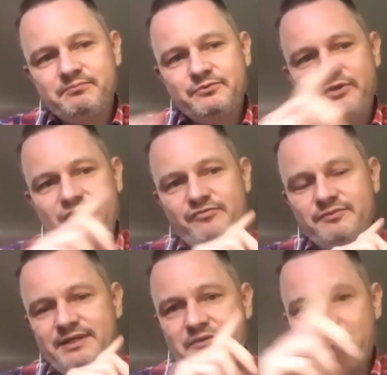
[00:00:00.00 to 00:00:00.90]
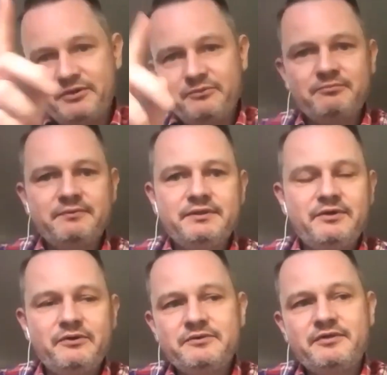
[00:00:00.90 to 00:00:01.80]
drove down the middle and
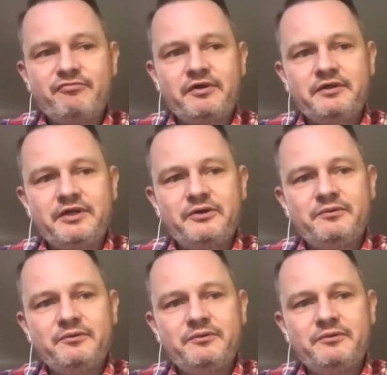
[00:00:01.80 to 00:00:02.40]
got to the front of the queue,